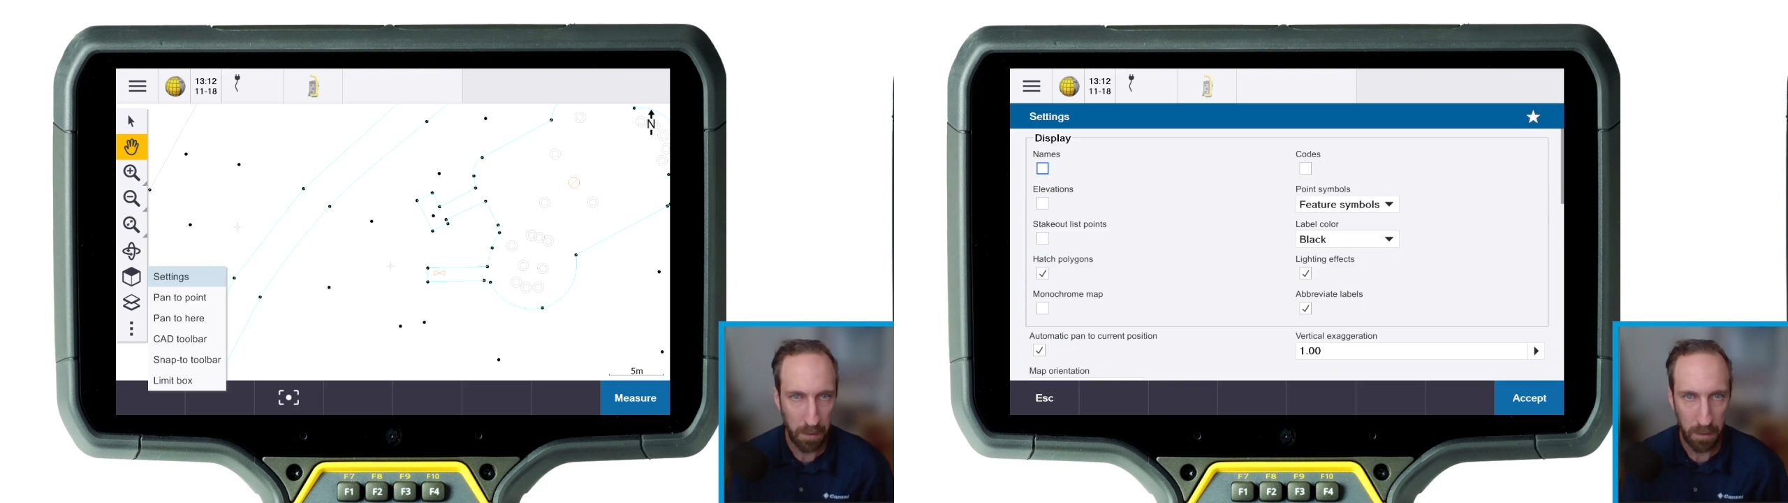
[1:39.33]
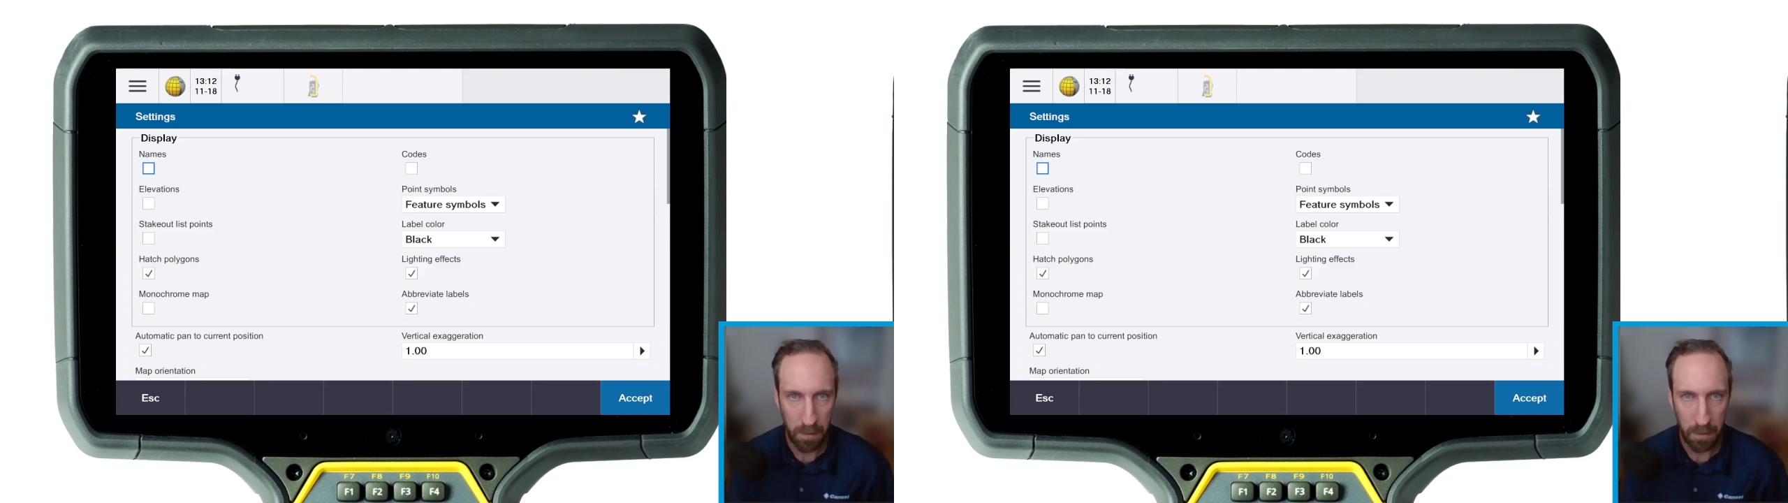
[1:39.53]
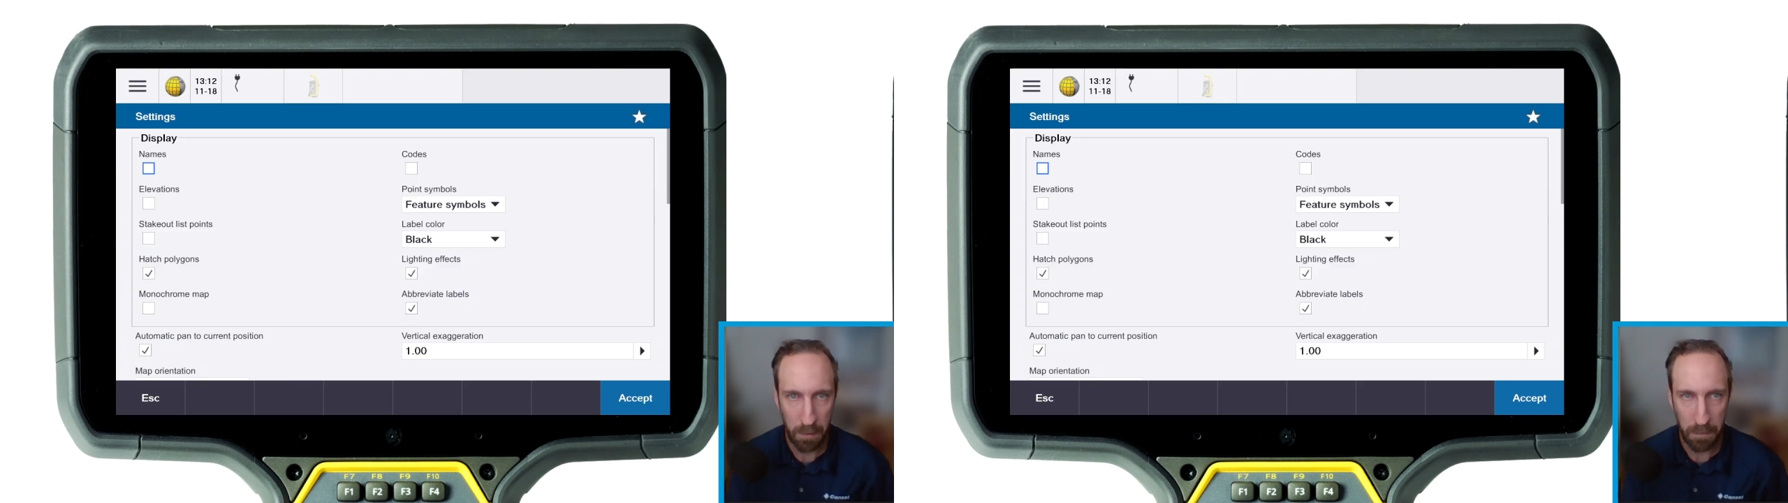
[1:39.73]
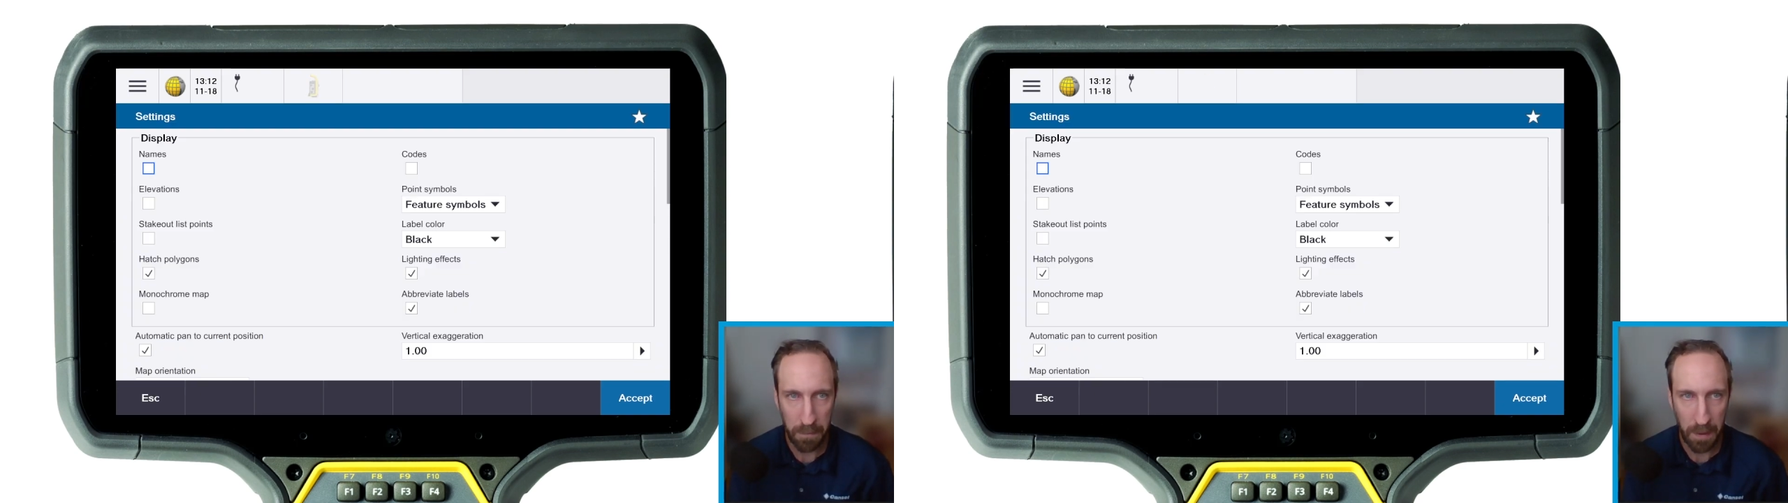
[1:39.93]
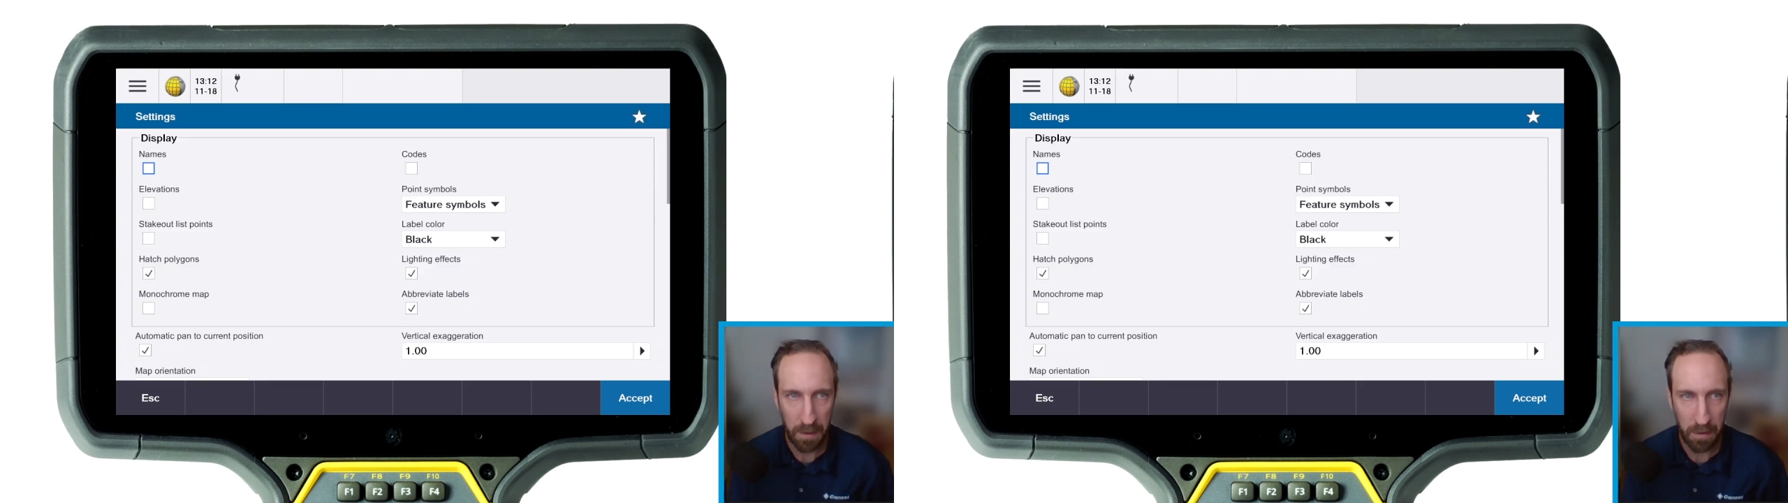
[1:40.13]
If you
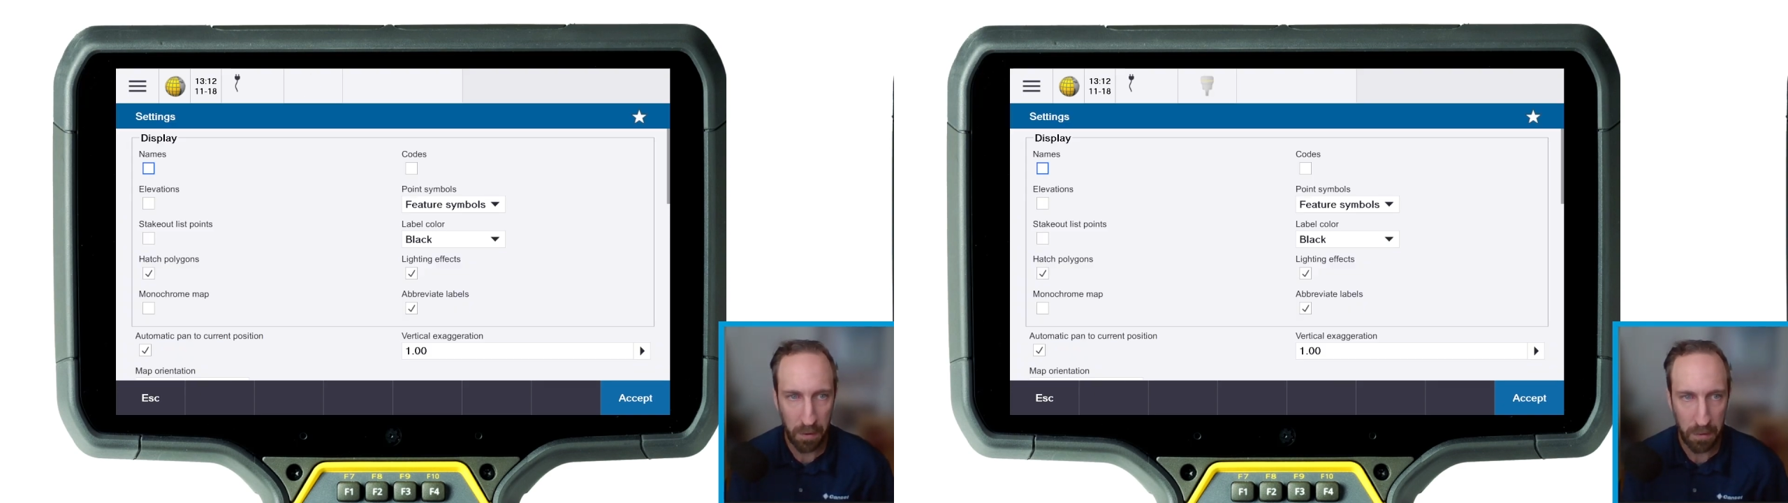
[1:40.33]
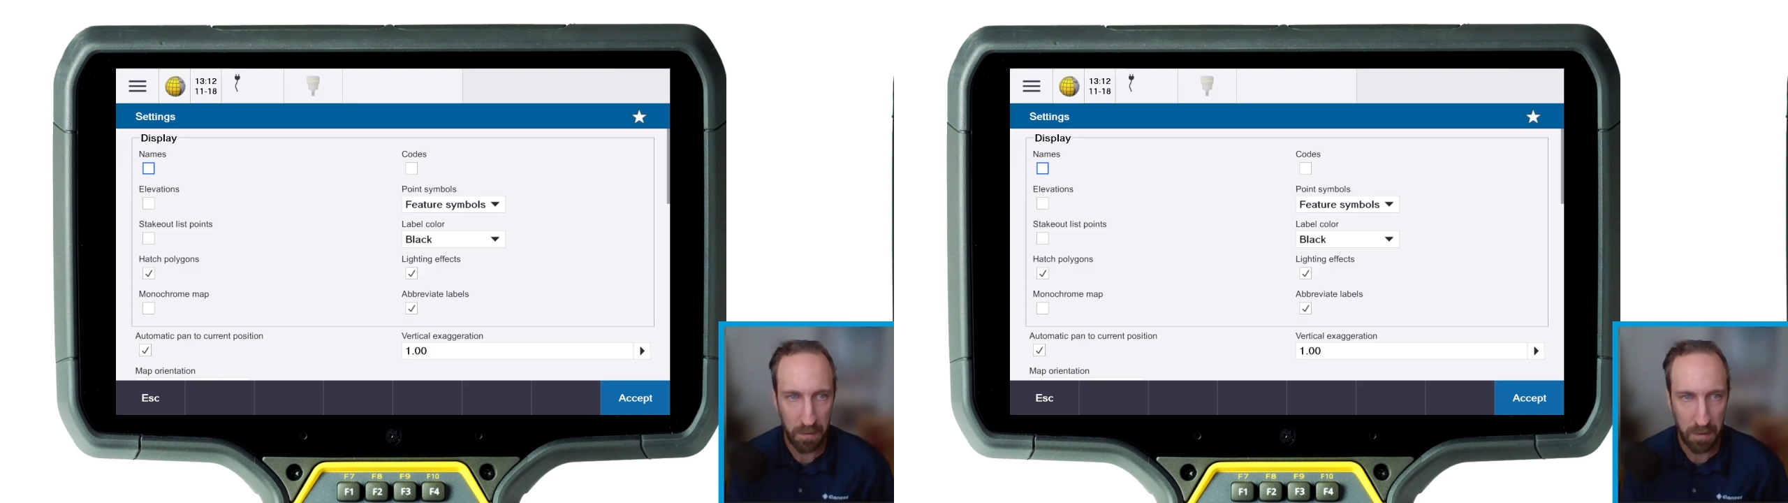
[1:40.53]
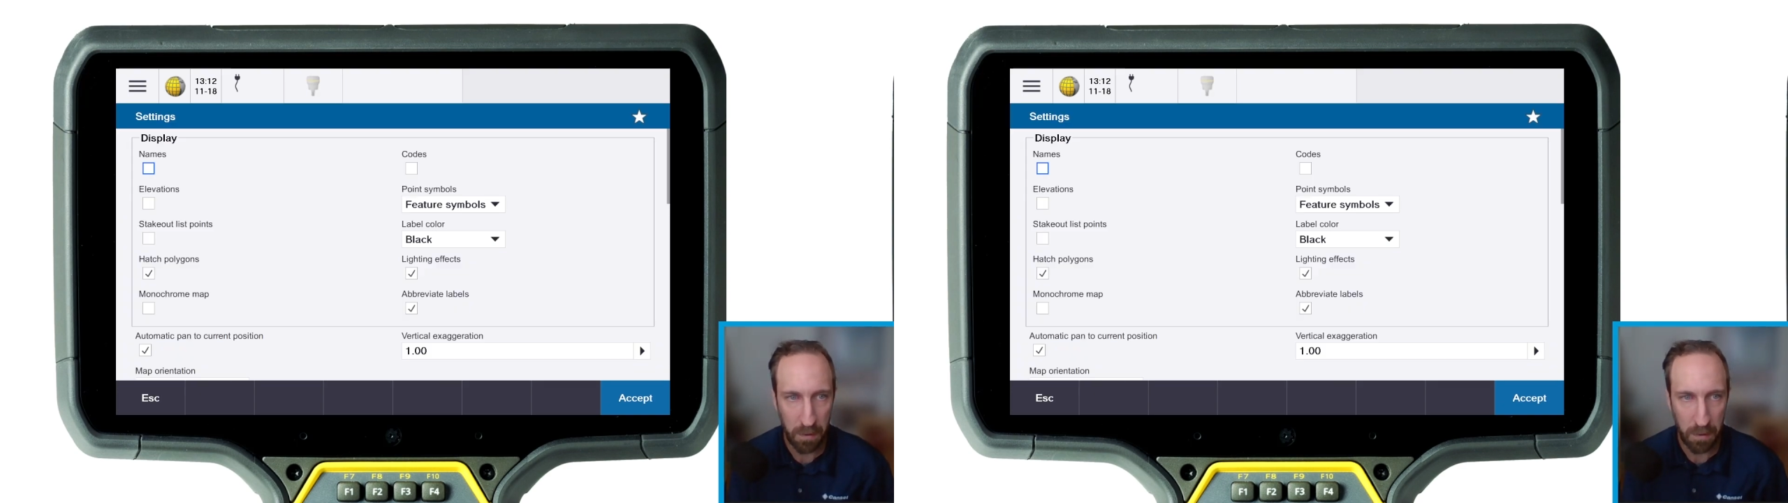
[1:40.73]
find it hard to see,